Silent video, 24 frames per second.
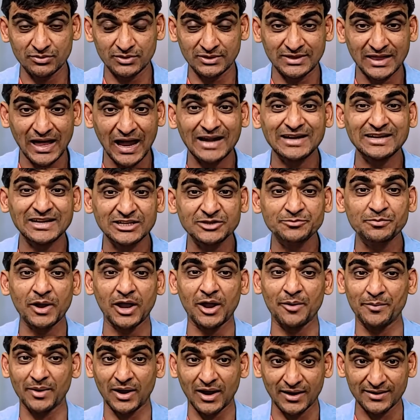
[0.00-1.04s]
that is
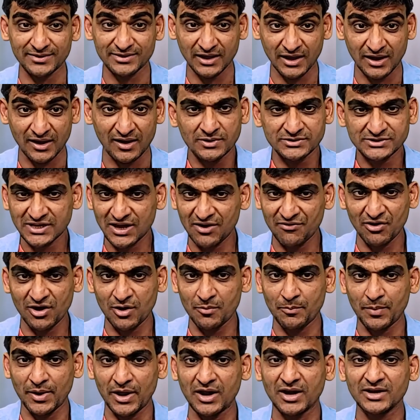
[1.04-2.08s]
becoming a thing. Several
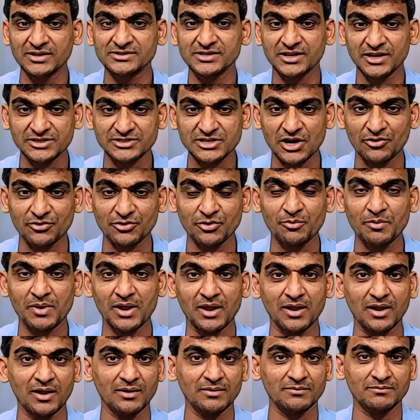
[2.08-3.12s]
parents reach out to
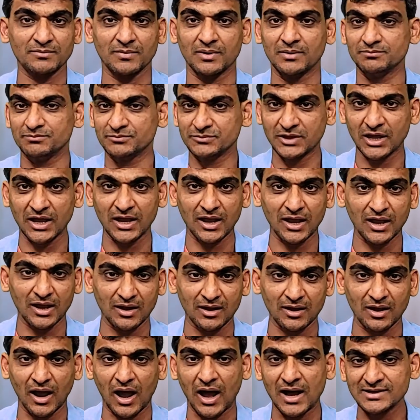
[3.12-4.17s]
me
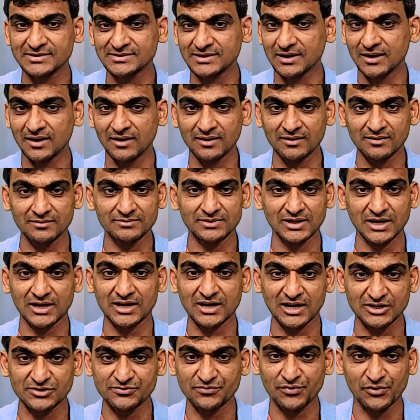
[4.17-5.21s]
asking their
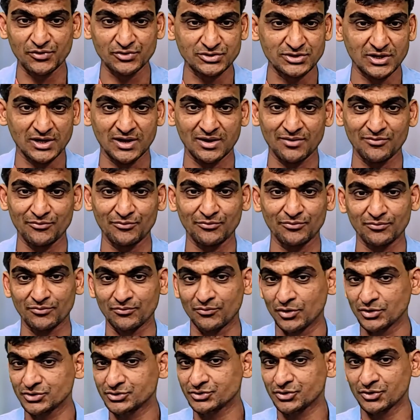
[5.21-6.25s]
kids' future,
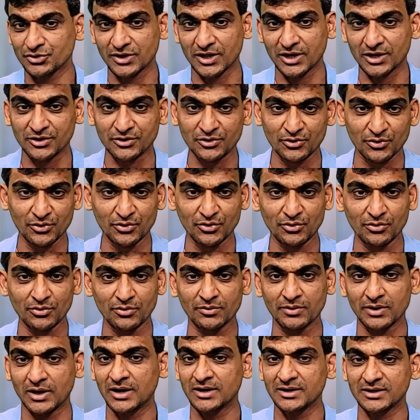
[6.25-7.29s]
what should they
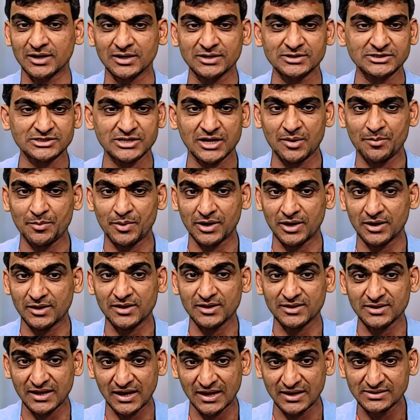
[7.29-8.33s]
do, internship and
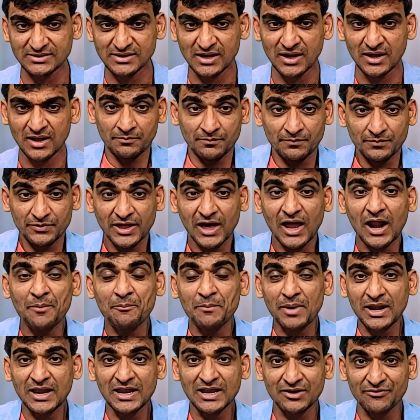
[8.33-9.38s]
other things. There are
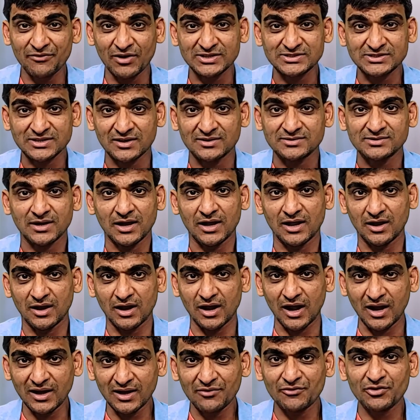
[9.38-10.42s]
many investors.
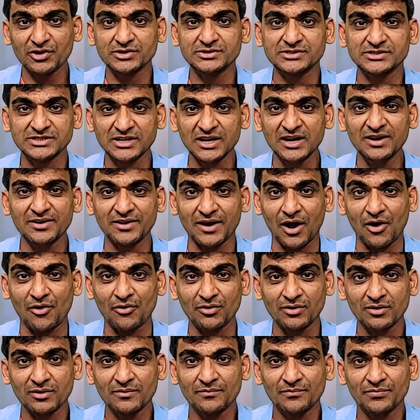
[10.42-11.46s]
At our seed
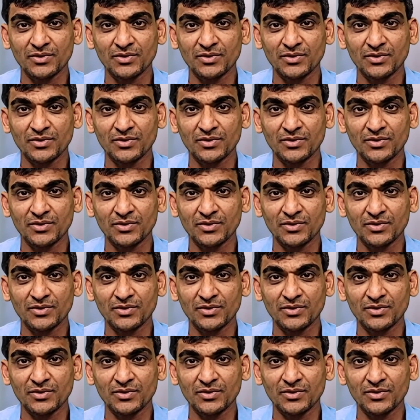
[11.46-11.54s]
round,